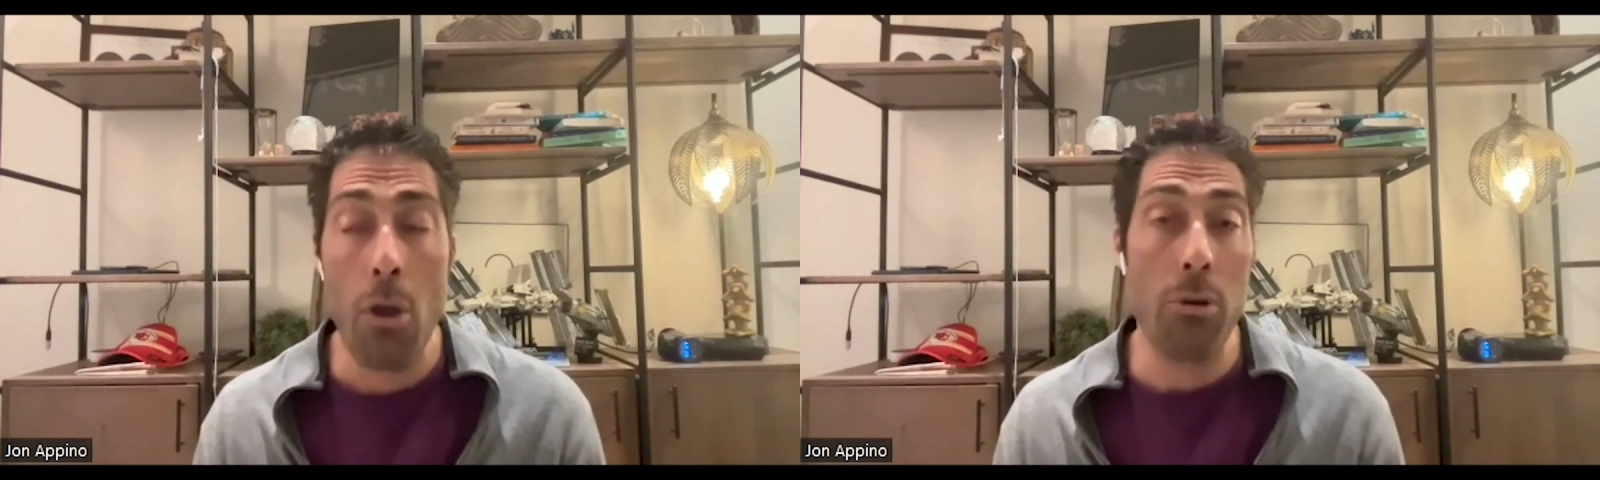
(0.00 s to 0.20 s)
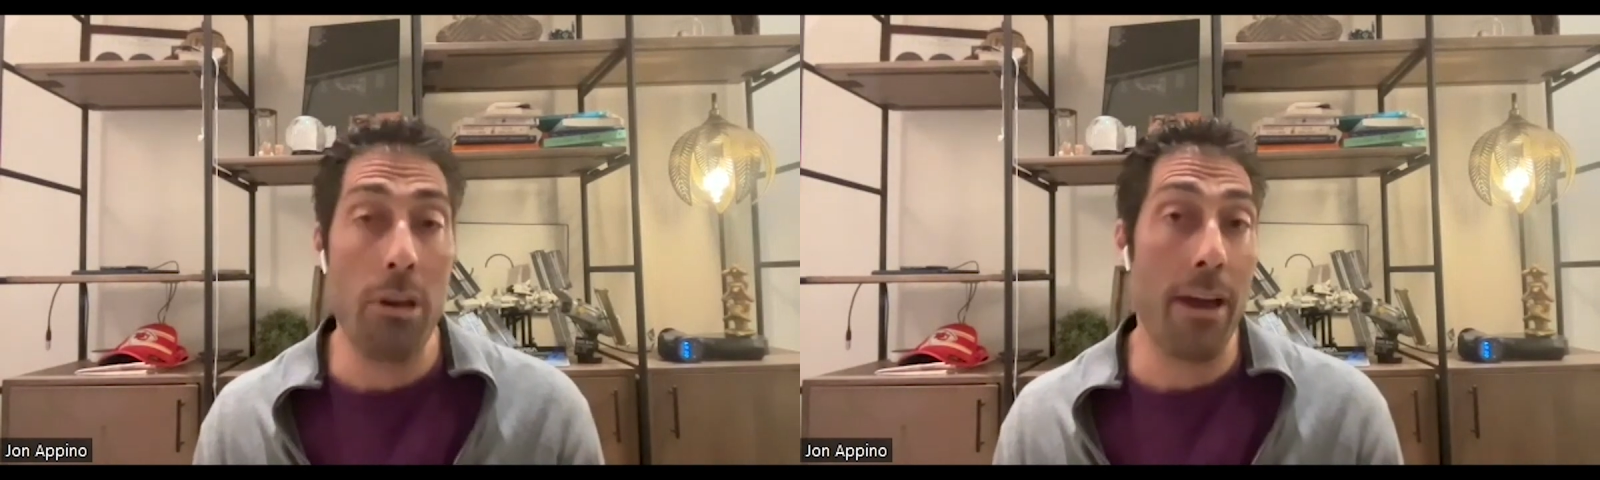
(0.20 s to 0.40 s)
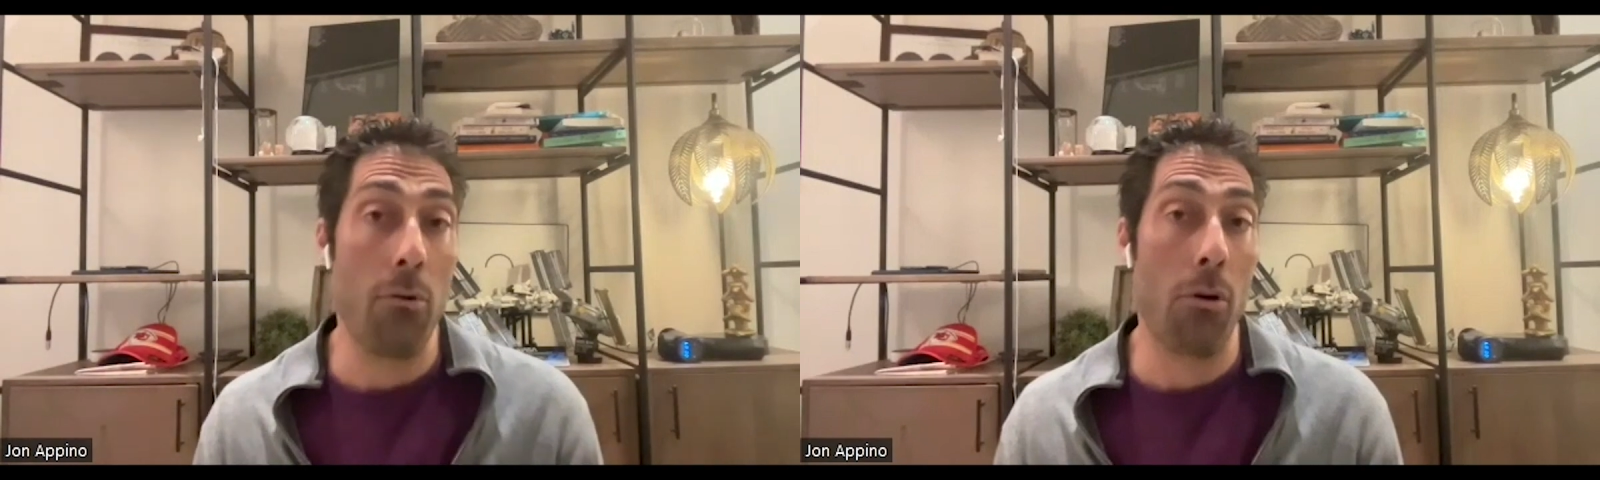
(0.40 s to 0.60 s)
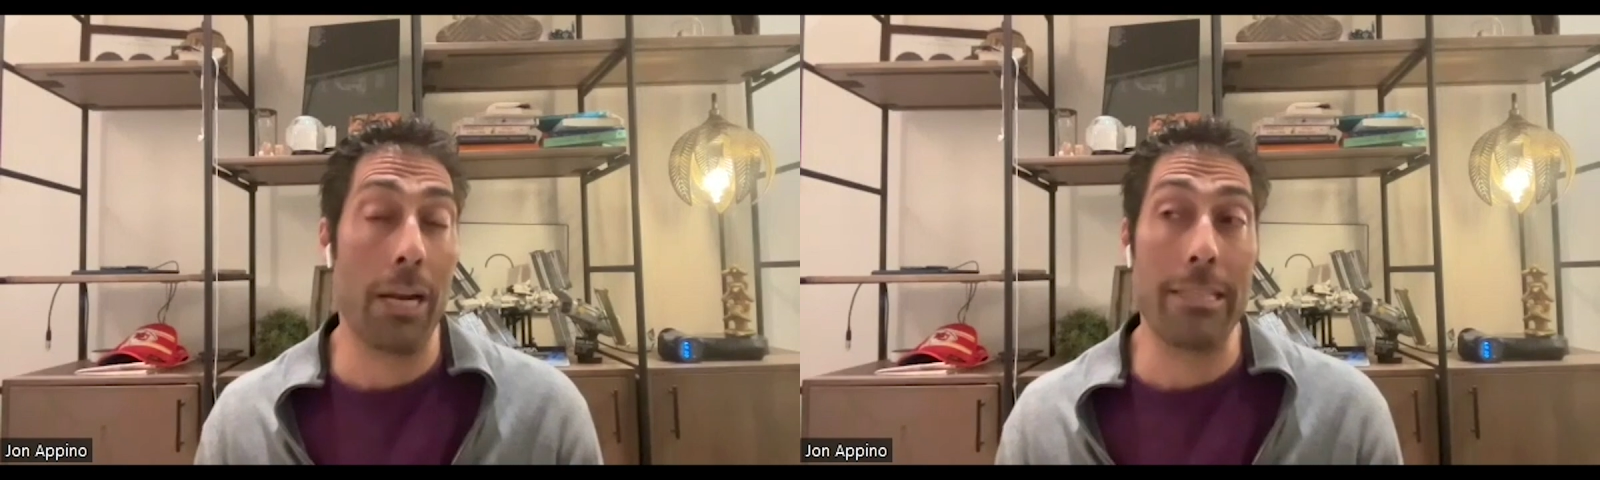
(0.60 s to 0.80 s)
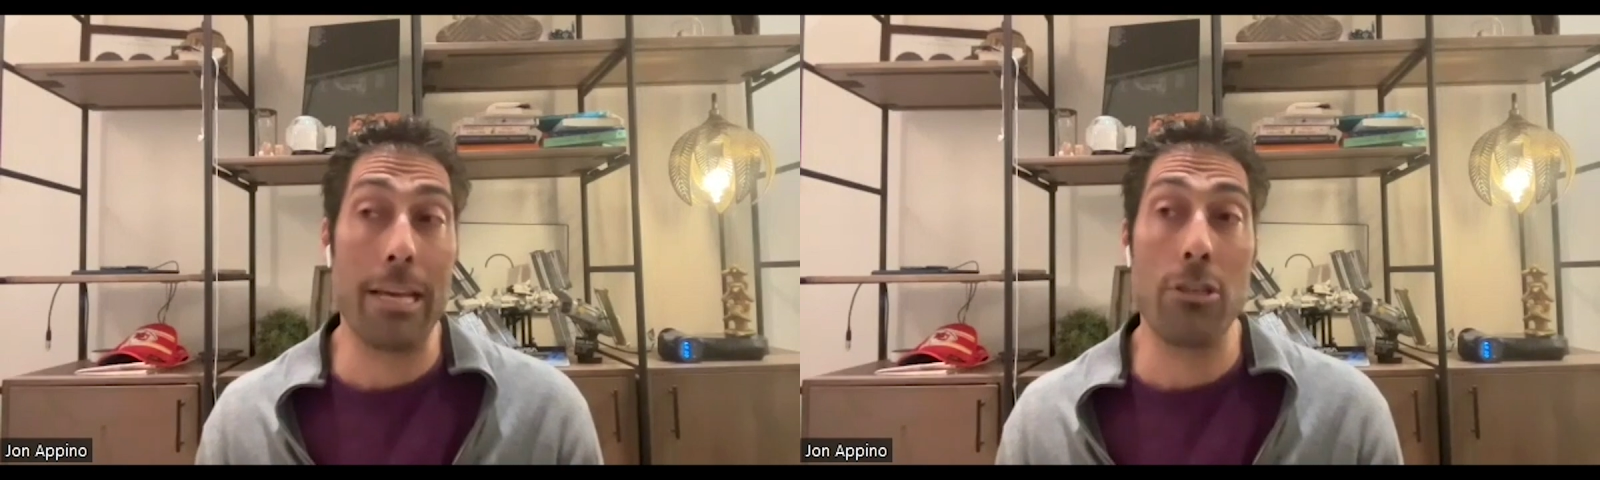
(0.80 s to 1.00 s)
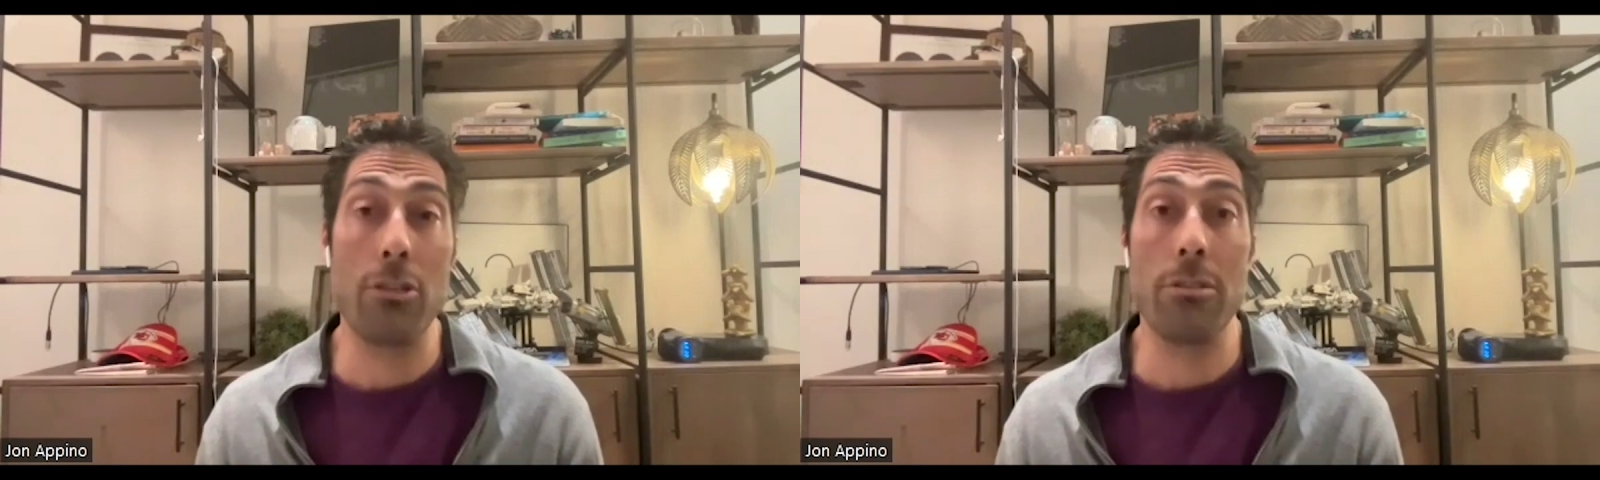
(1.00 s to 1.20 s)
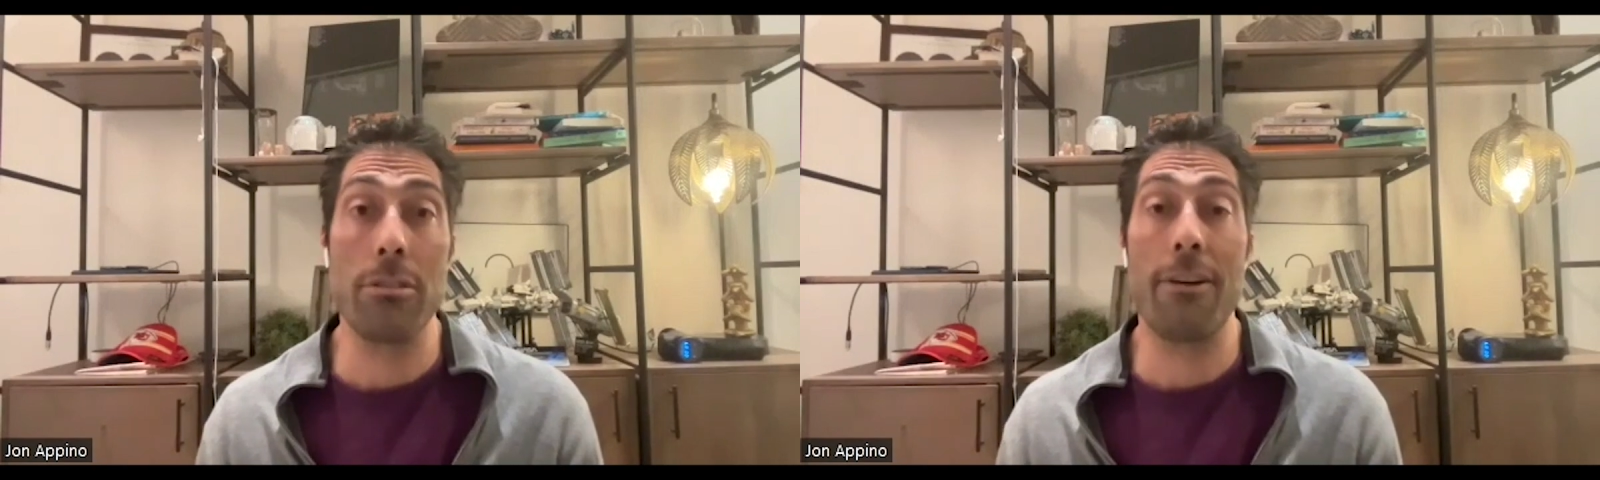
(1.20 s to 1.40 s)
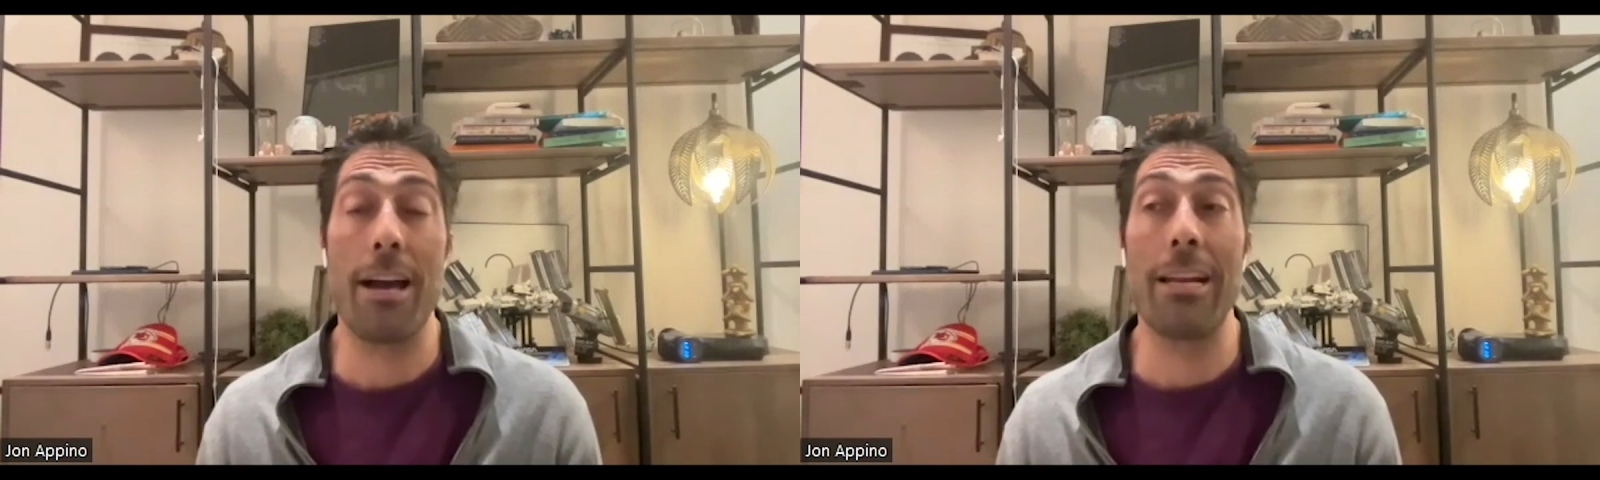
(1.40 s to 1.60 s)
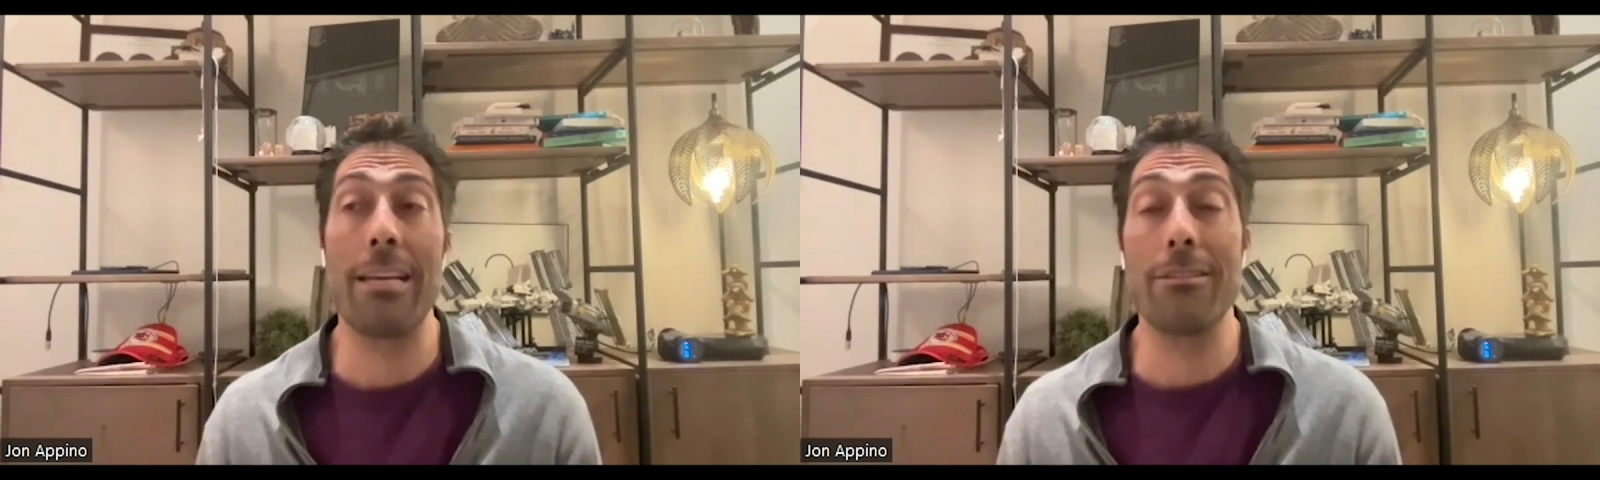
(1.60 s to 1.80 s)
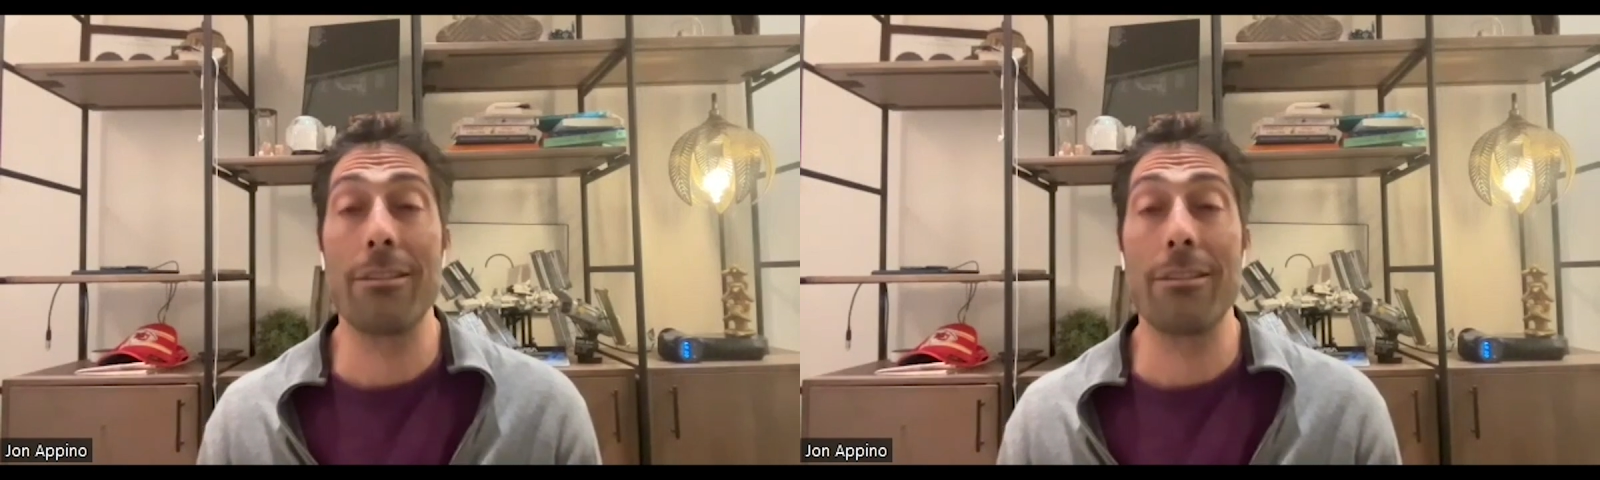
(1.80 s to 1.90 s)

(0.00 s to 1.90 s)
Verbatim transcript: We've had organizations define it as